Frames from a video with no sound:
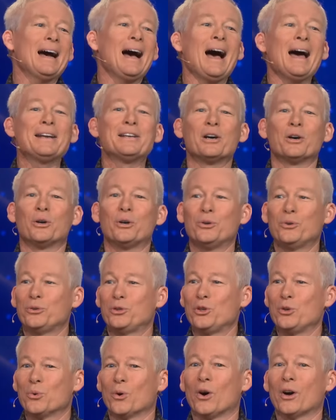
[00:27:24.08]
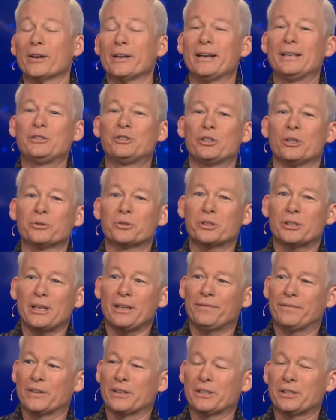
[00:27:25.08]
I know who you are. And
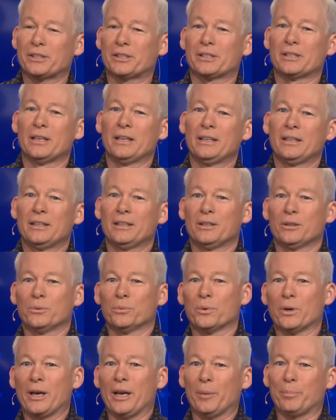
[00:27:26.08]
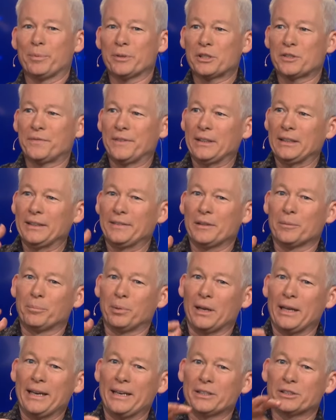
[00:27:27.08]
Josephus will help us fill in the
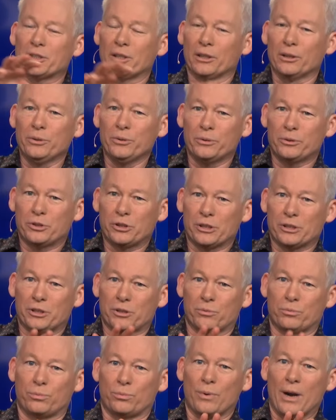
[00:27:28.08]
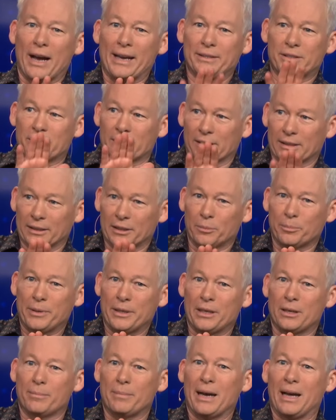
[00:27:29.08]
blanks. Luke just writes a little
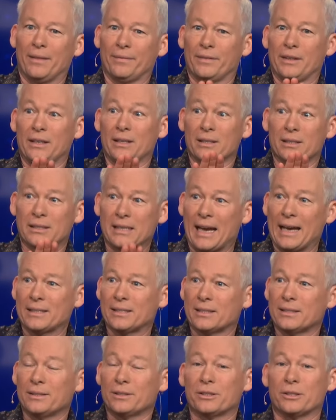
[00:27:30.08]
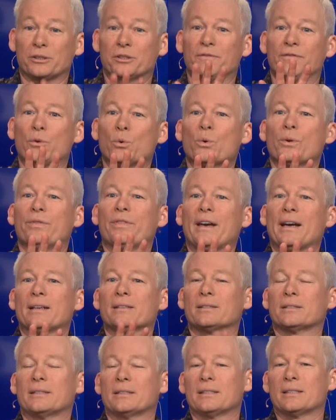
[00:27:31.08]
bit about the assassins. There's
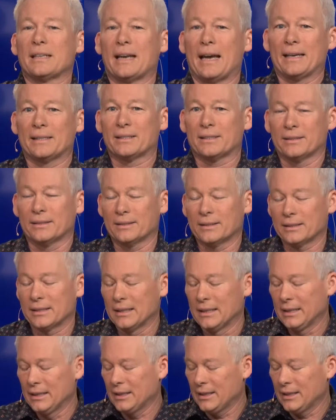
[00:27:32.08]
4,000 assassins.